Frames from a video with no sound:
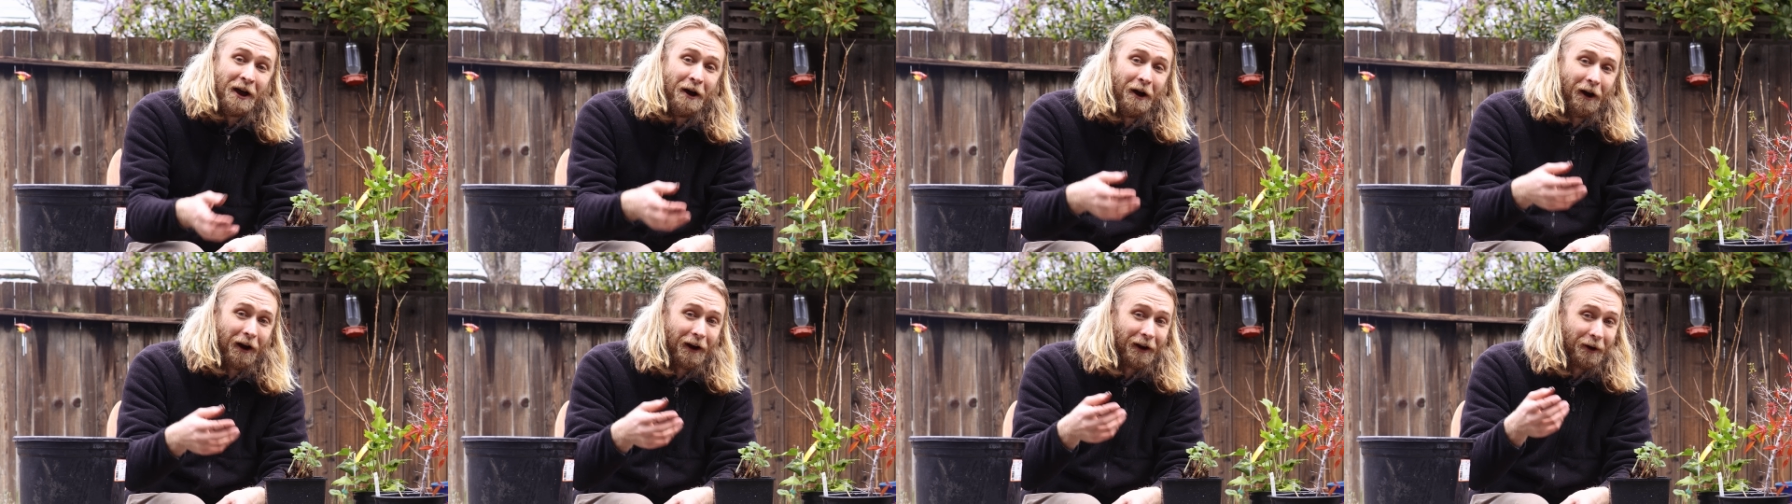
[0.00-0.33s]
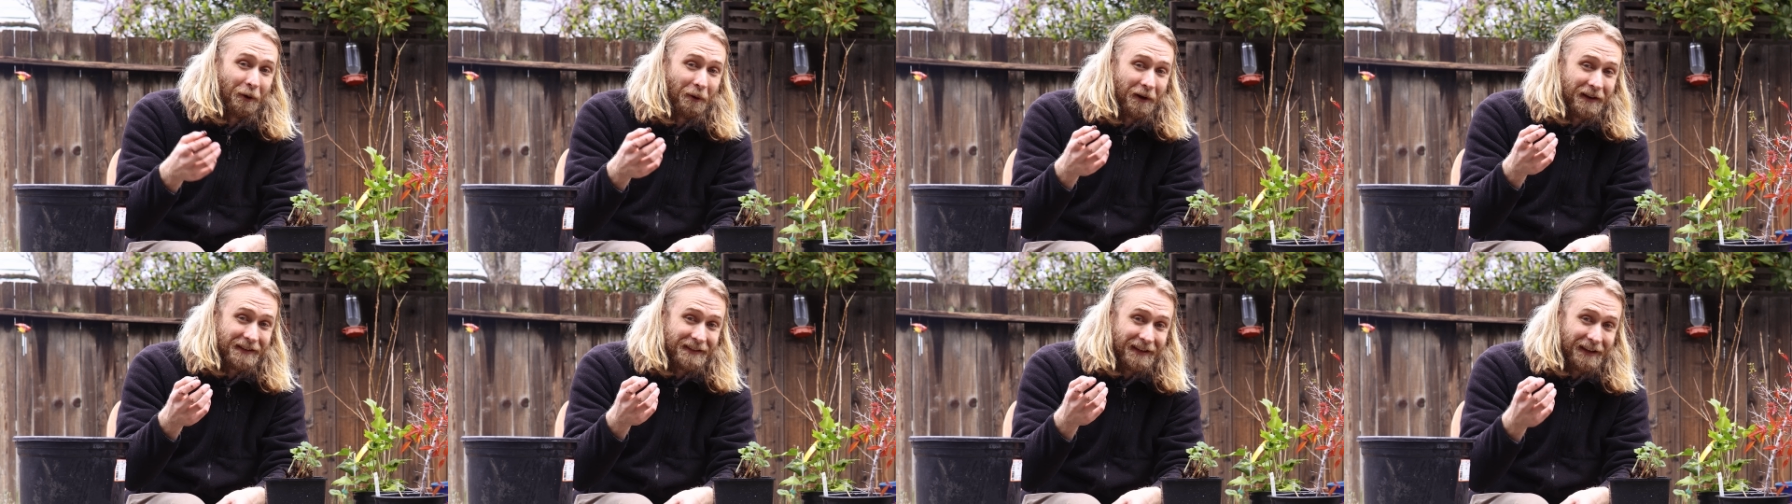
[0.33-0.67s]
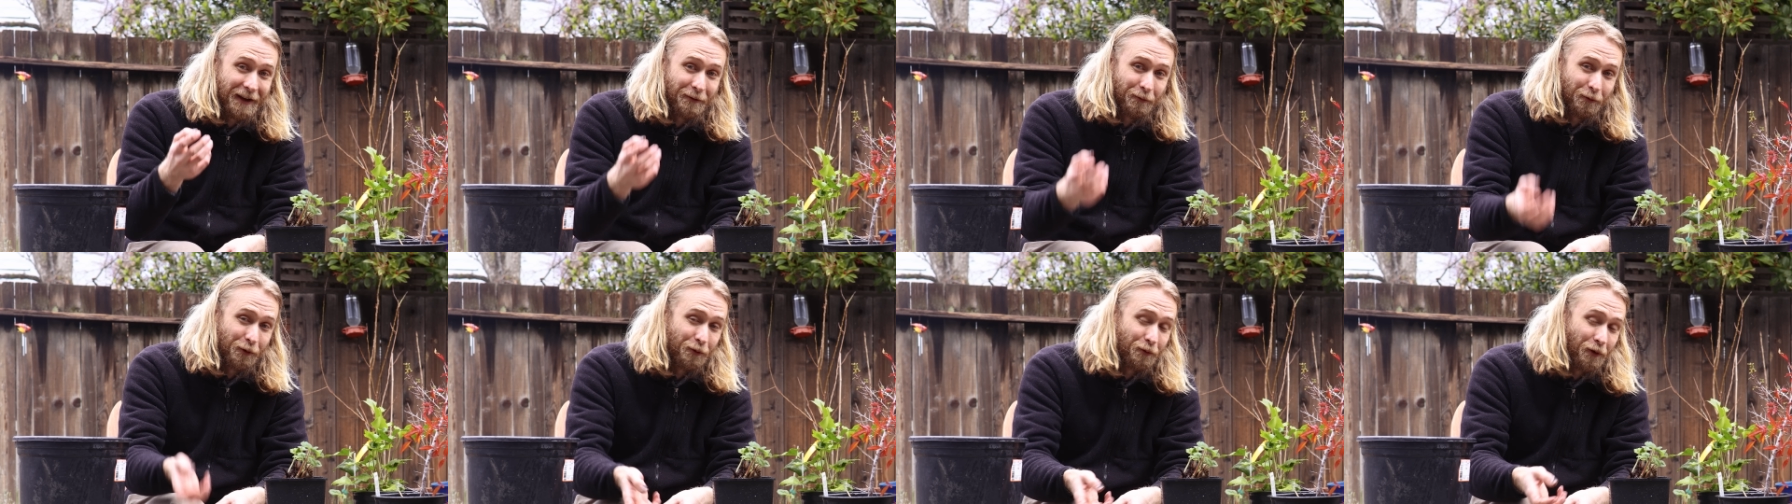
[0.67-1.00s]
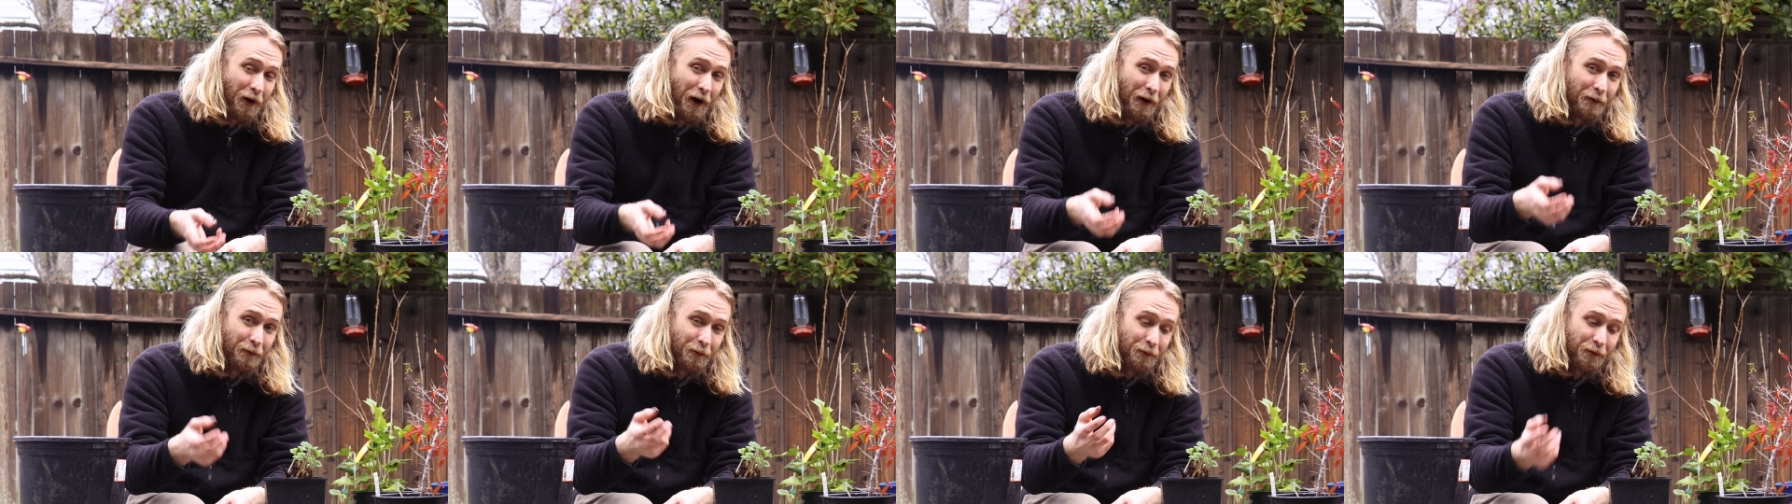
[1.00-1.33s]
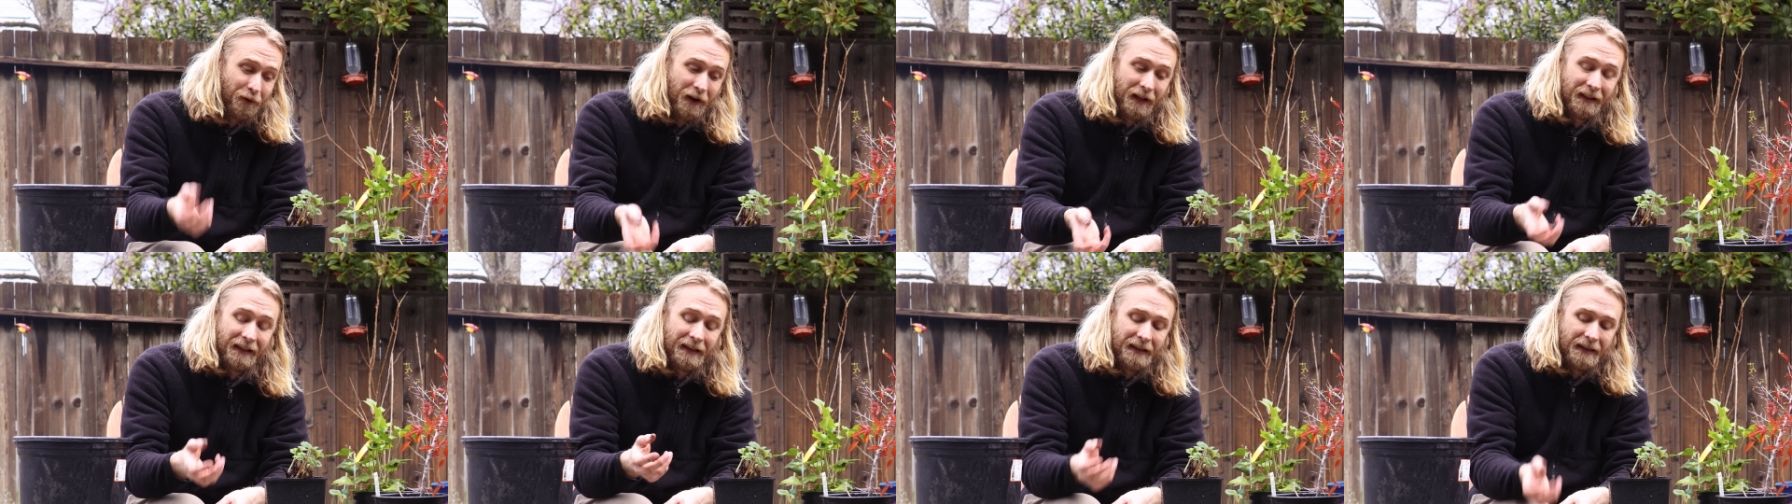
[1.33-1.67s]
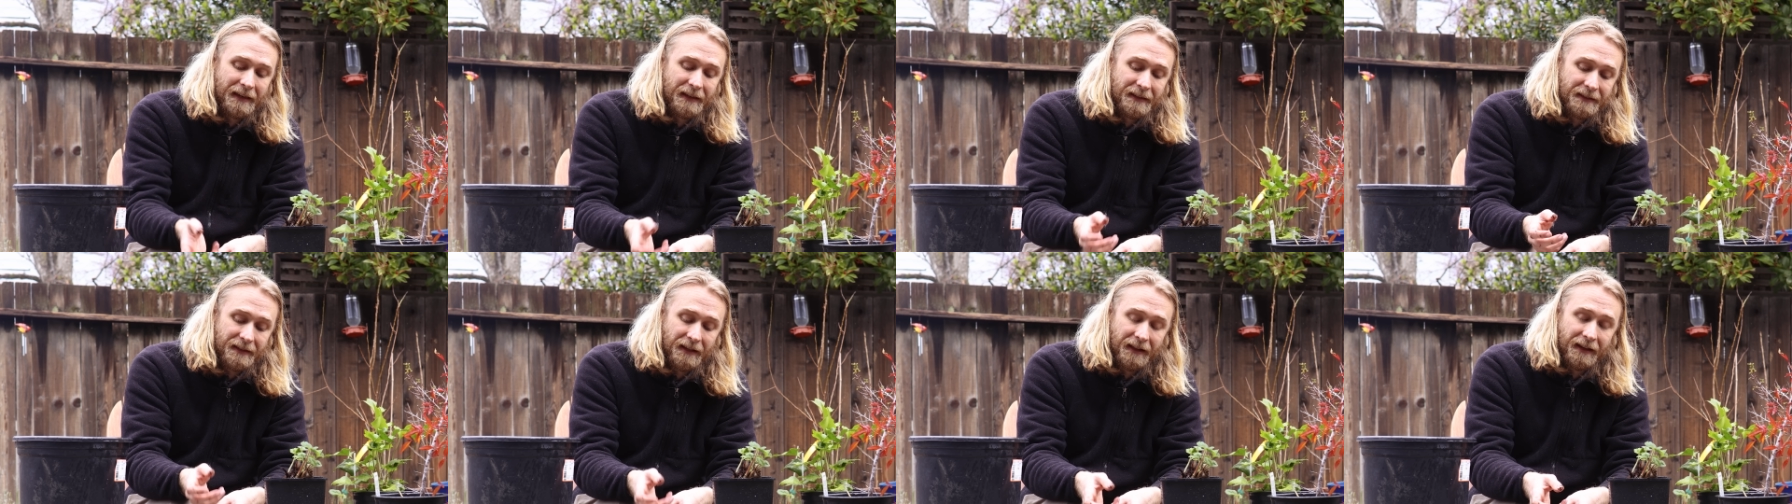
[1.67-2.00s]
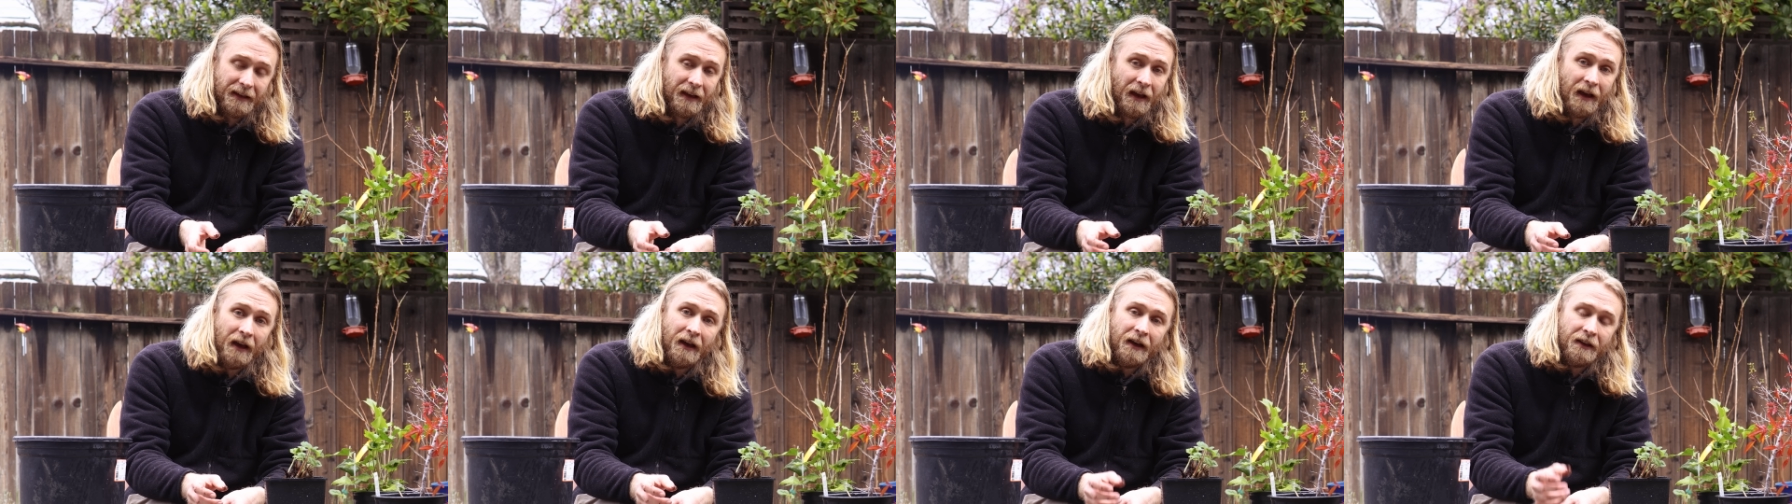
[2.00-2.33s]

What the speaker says: are going to get root rot really easily.